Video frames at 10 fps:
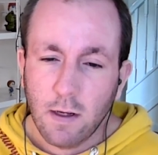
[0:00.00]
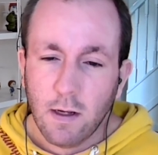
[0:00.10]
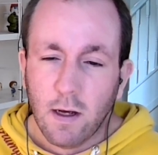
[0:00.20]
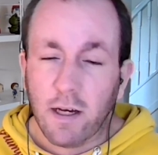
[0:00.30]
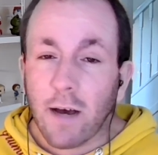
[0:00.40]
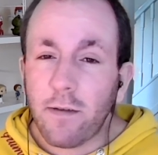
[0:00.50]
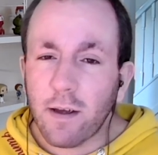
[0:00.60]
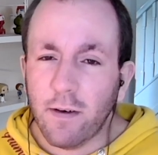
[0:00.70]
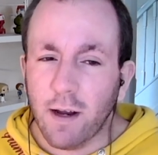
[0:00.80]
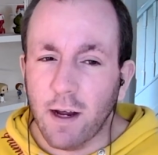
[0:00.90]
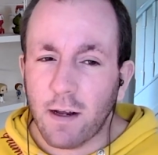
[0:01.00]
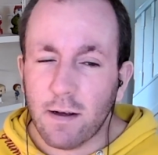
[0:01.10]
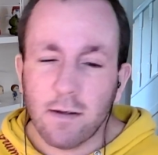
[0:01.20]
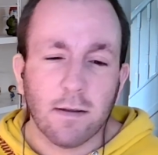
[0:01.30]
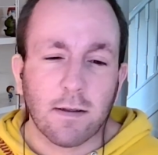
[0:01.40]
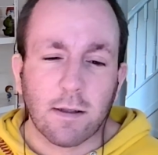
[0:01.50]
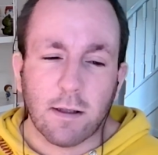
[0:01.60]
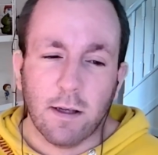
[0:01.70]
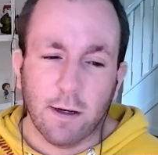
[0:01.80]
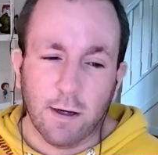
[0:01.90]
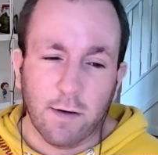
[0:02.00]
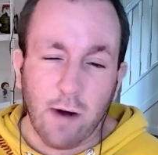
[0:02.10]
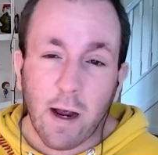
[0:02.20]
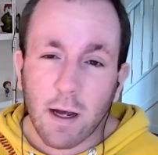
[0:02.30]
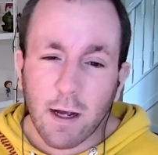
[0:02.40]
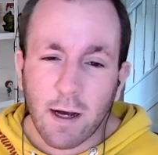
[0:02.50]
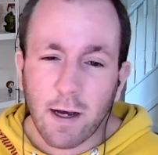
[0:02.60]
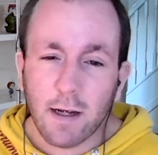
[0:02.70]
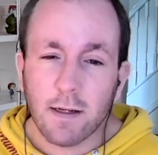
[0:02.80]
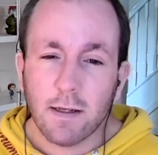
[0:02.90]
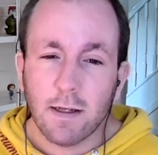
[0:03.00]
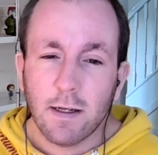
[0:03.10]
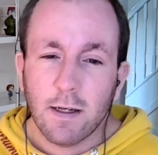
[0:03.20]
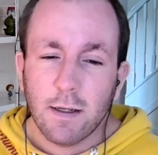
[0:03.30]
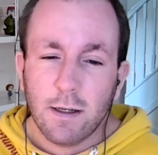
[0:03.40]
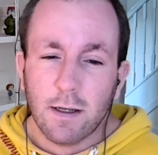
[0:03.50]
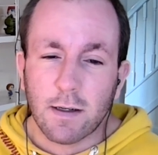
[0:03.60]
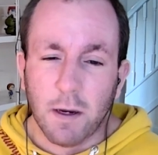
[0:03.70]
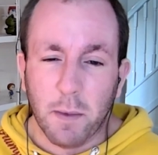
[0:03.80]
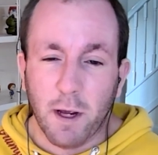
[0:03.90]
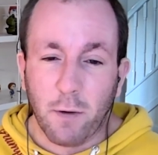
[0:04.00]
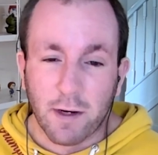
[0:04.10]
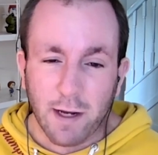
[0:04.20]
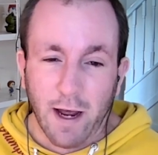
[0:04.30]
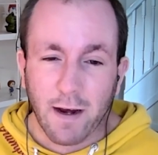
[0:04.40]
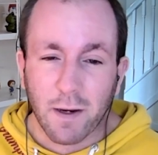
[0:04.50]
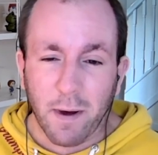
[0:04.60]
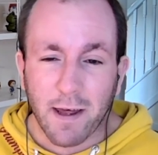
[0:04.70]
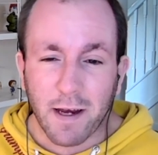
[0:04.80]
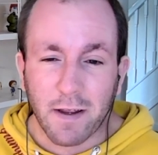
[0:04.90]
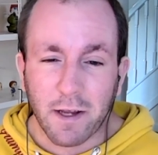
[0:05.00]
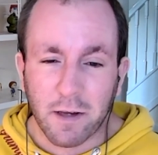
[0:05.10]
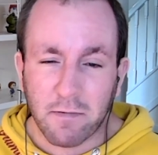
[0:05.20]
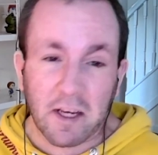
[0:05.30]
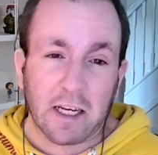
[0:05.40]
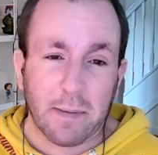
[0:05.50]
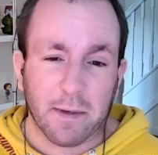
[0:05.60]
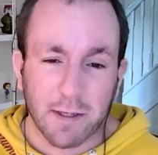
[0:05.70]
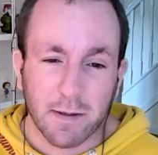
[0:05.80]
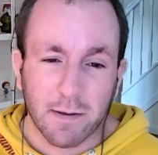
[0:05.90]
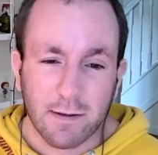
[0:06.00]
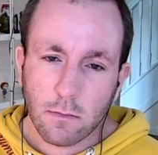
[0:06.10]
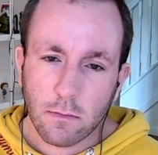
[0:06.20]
definitely feel like the writer guy is going to meet a grisly end by the end of the 6 episodes.